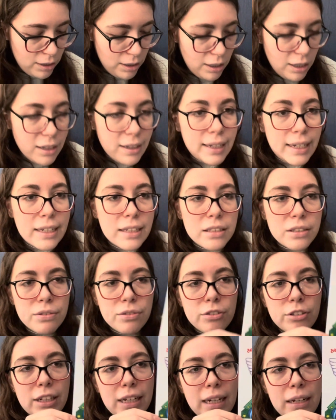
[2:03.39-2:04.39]
are these
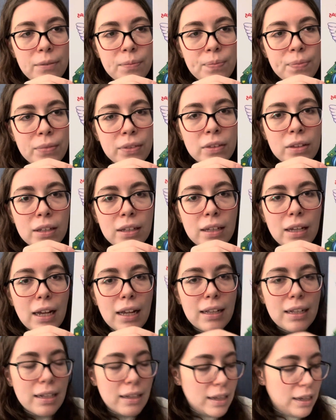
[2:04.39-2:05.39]
3,
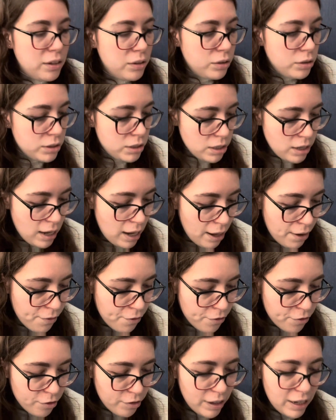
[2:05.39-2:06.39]
and then I also have
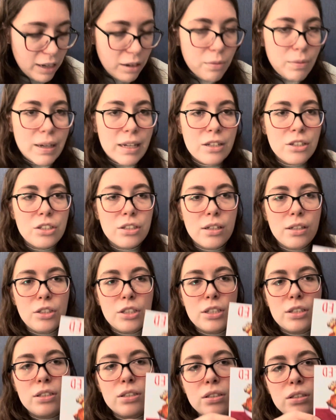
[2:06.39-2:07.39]
3 which are
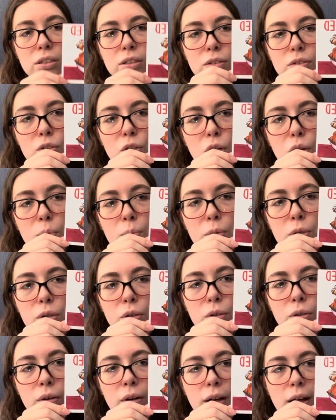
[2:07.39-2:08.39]
just
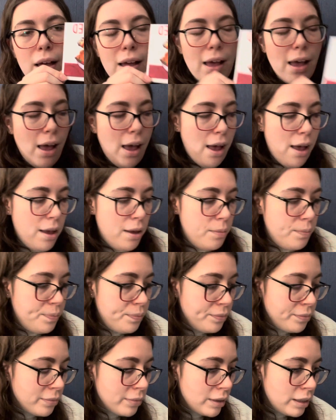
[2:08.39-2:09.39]
normal
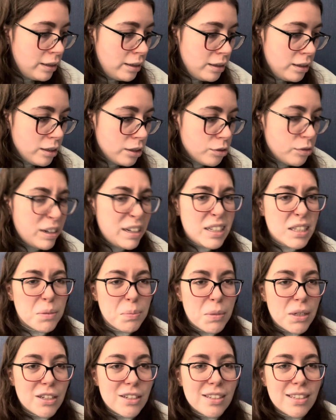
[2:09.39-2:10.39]

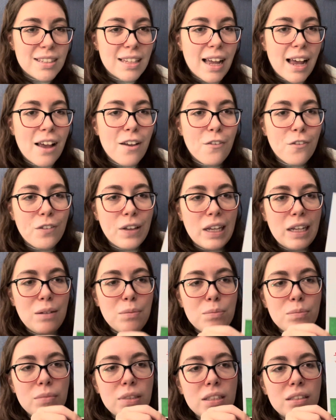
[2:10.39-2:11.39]
Christmas like
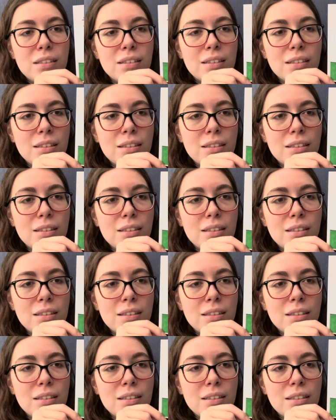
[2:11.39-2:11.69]
themes,